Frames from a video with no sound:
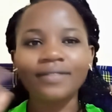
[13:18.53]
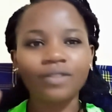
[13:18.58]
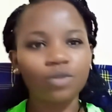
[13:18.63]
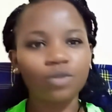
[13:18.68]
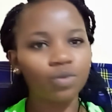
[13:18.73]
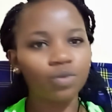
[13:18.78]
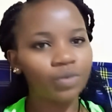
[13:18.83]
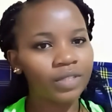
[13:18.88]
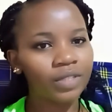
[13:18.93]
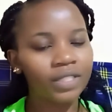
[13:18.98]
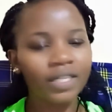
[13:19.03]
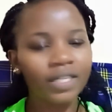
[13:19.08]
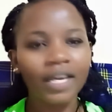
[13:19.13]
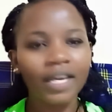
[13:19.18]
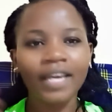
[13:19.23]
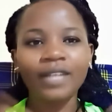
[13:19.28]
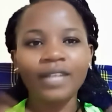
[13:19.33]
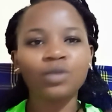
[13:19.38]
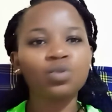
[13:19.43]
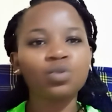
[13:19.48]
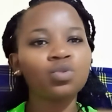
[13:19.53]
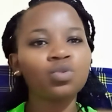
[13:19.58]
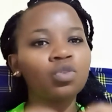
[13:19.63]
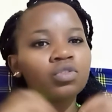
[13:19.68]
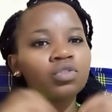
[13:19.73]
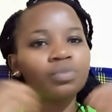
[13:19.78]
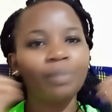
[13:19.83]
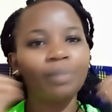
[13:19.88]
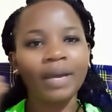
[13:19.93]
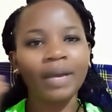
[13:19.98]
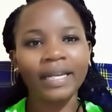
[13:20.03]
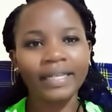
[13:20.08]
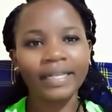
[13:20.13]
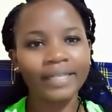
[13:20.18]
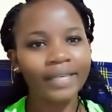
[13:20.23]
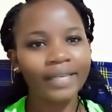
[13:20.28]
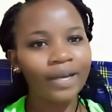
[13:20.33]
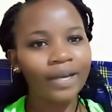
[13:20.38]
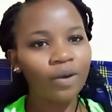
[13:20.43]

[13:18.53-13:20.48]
do it and do not mind